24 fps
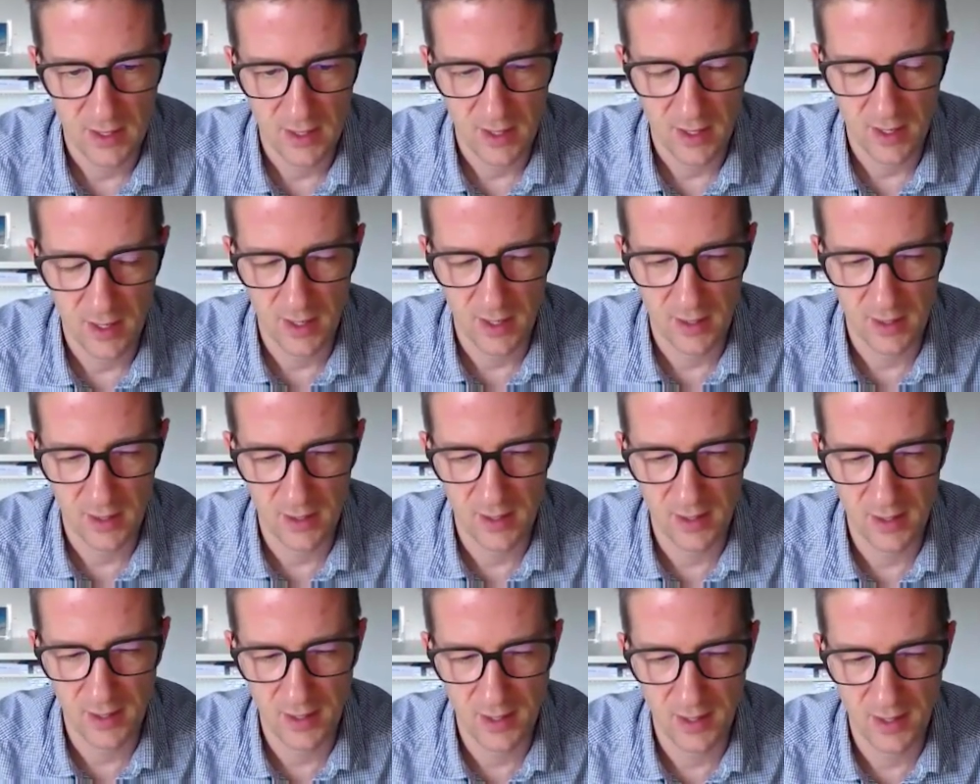
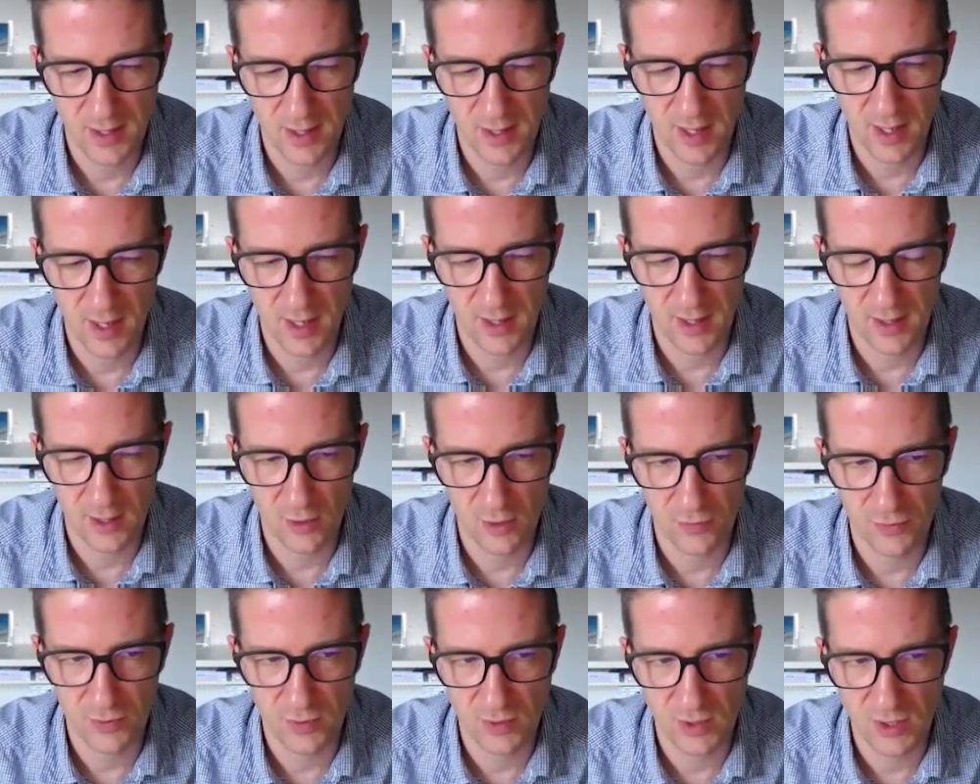they'd
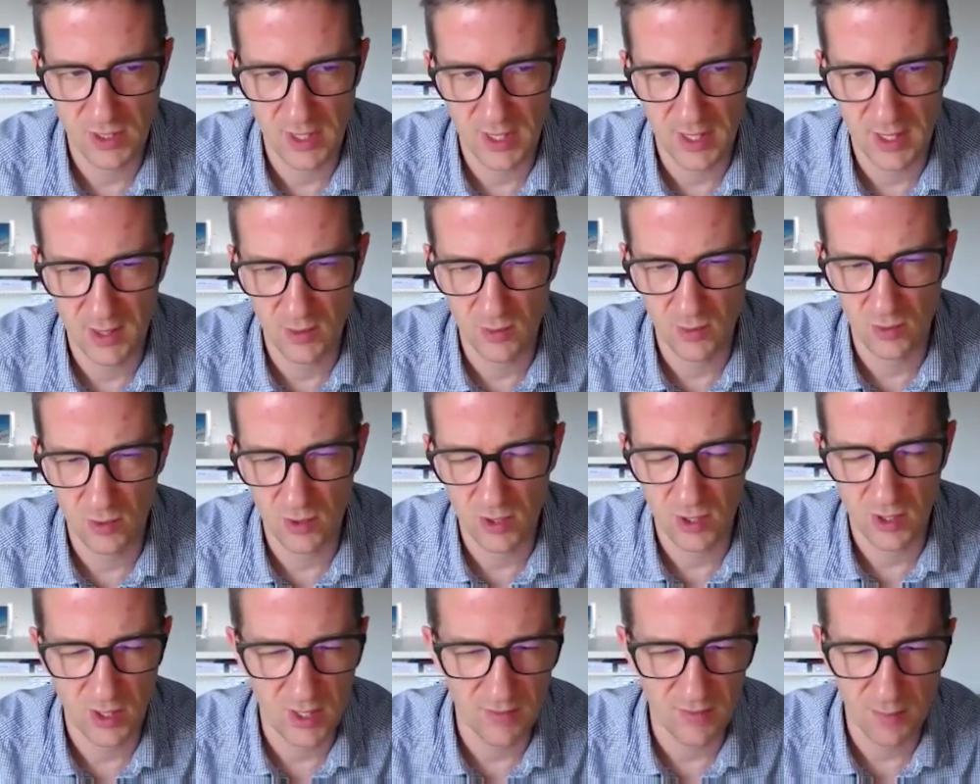often say, well,
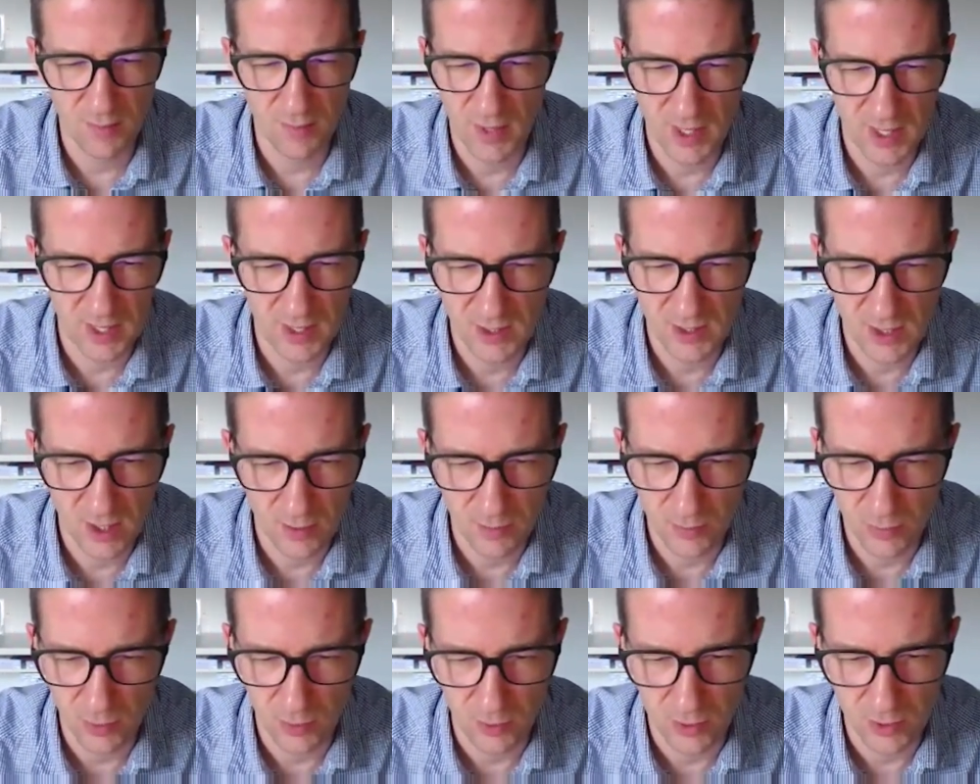can you give me an
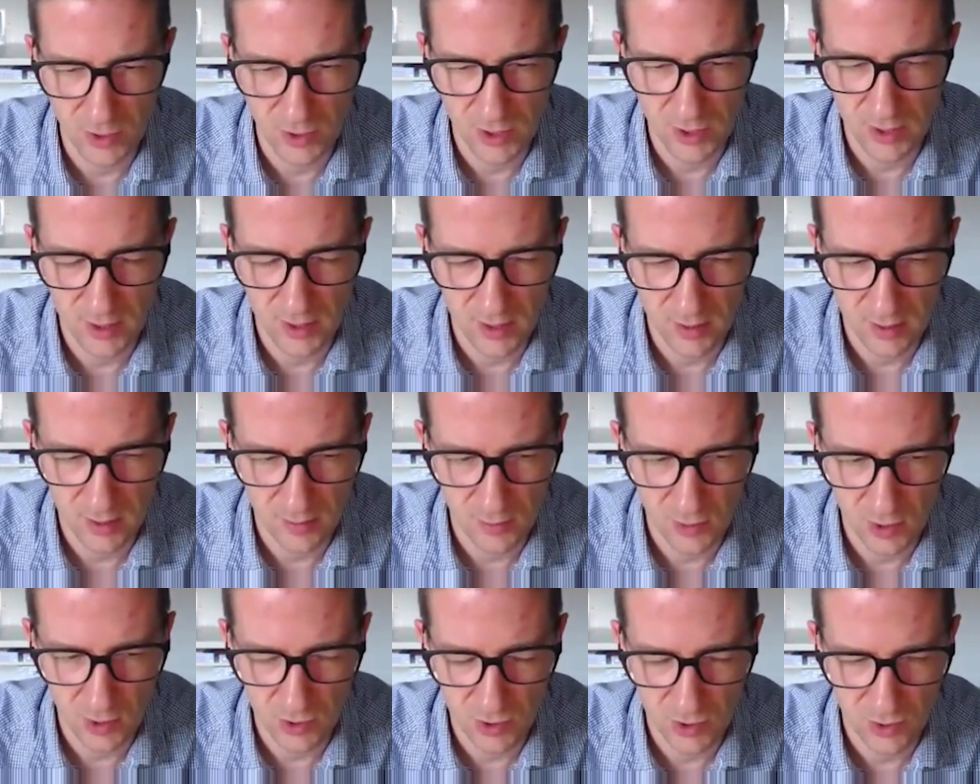example? Because I'm
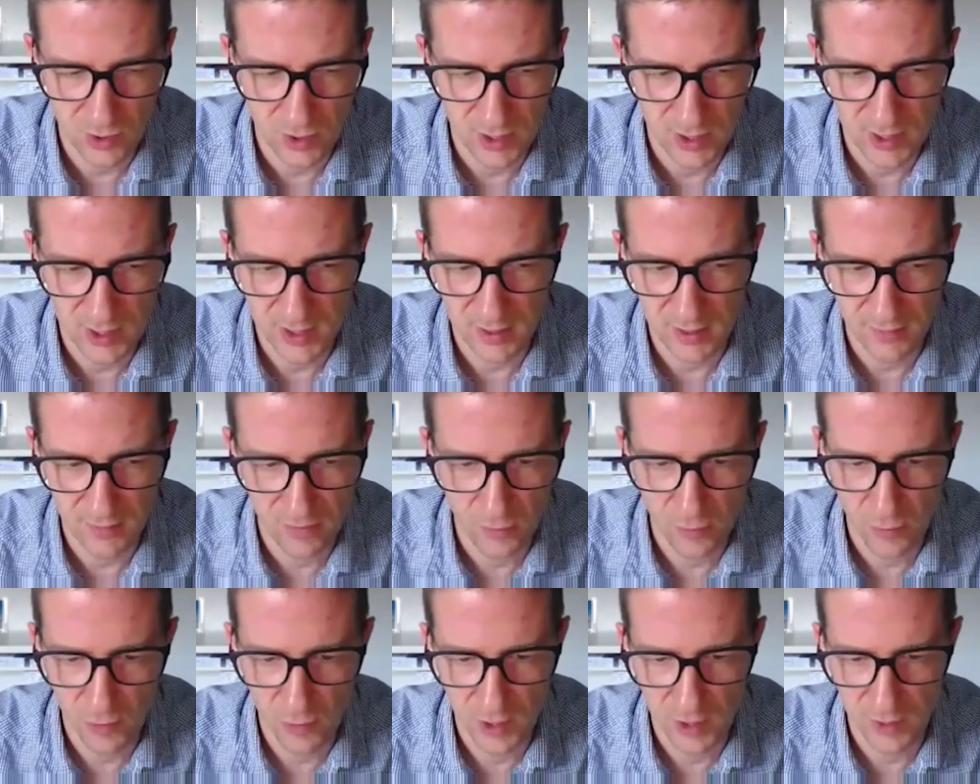not sure I
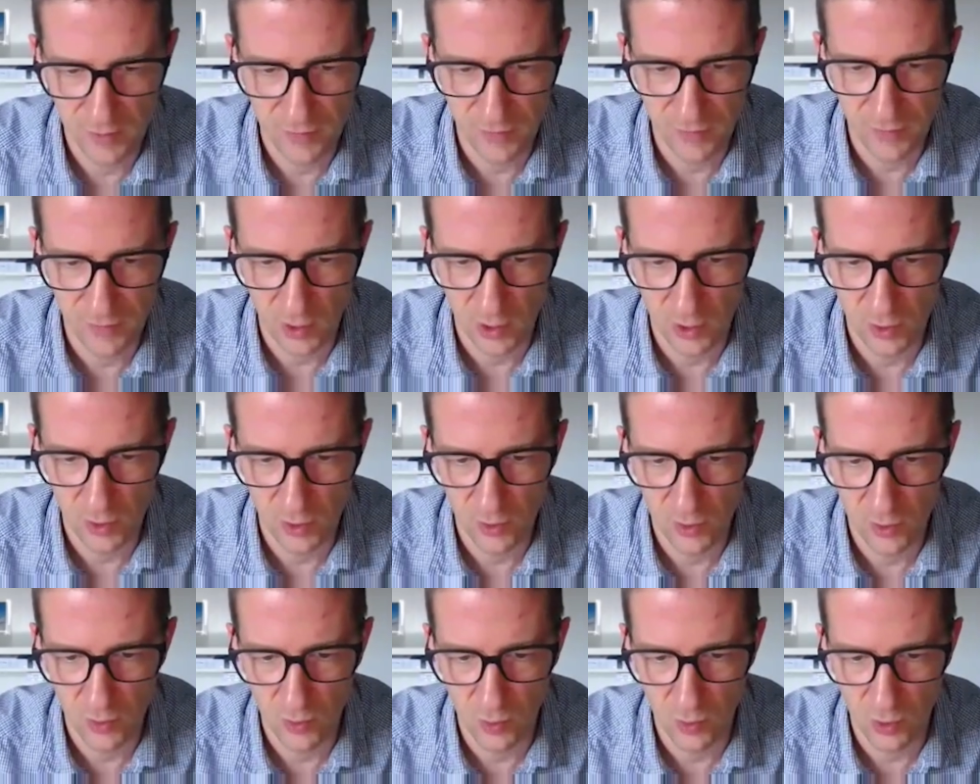really follow
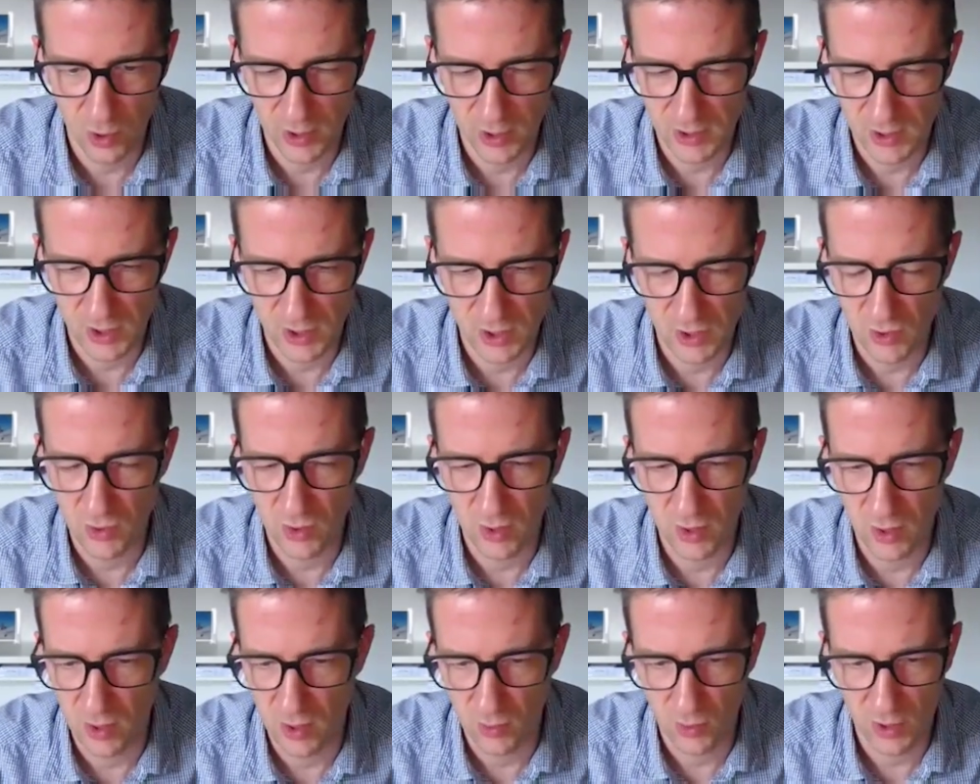what it's
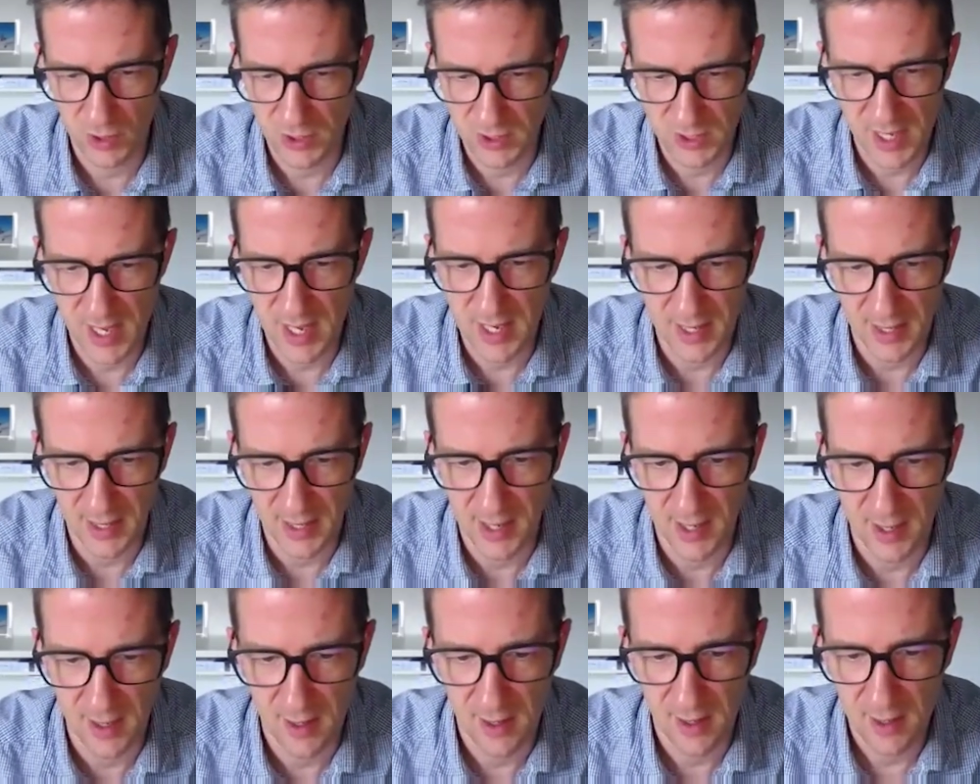getting
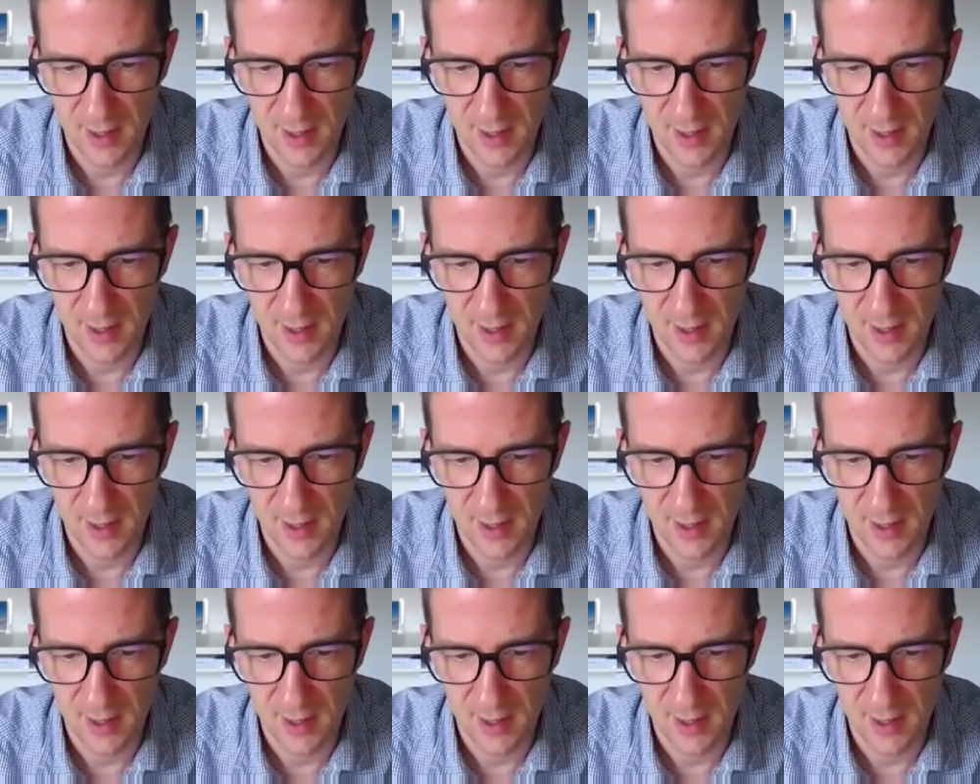at.